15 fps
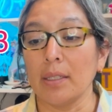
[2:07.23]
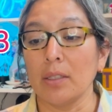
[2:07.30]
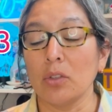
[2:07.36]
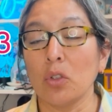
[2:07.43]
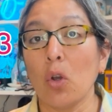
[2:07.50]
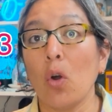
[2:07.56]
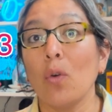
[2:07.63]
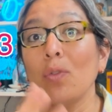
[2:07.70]

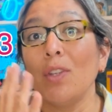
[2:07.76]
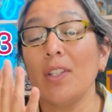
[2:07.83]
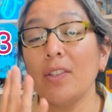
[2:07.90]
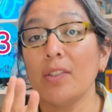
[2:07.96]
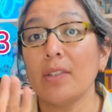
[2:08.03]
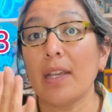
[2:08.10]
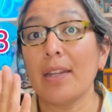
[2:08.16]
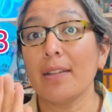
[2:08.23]
So this
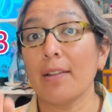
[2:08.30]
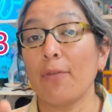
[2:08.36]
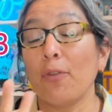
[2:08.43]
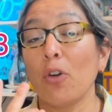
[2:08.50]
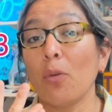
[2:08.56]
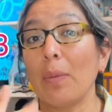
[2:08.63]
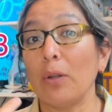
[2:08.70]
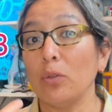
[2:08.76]
design is a
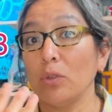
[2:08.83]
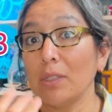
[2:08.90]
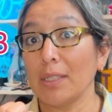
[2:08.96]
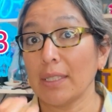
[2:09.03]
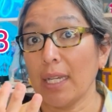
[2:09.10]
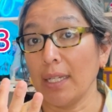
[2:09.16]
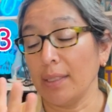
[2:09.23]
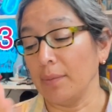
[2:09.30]
4 balloon
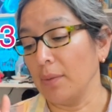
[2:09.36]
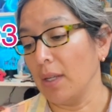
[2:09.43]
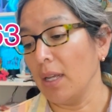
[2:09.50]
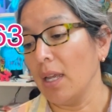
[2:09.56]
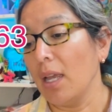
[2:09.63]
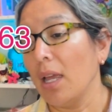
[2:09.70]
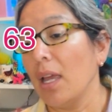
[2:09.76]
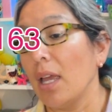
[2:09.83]
design,
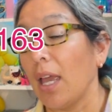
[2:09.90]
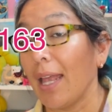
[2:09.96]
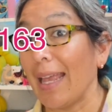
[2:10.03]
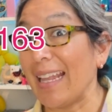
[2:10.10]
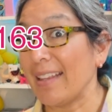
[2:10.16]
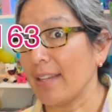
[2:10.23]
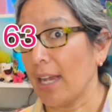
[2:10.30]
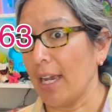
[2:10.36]

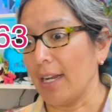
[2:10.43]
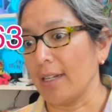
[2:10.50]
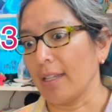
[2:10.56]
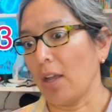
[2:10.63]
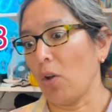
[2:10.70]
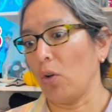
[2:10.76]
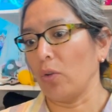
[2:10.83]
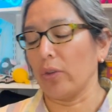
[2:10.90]
entire, the
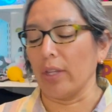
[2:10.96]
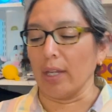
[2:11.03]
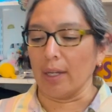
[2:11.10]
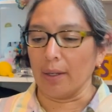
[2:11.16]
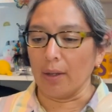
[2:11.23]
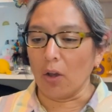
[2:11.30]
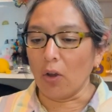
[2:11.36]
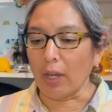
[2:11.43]
whole thing.
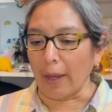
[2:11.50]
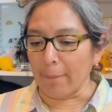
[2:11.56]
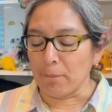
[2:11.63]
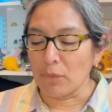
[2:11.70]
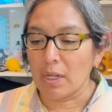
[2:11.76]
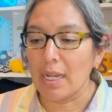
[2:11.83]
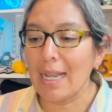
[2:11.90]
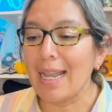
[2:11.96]
Okay,
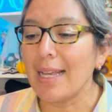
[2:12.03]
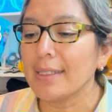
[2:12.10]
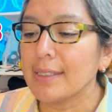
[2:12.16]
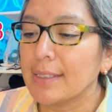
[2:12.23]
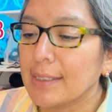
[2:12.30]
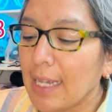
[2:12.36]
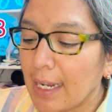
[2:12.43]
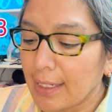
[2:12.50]
let's
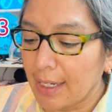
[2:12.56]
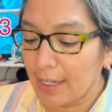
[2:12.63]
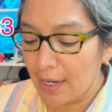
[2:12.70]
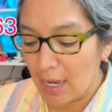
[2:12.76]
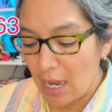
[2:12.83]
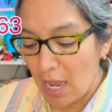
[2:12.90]
start it.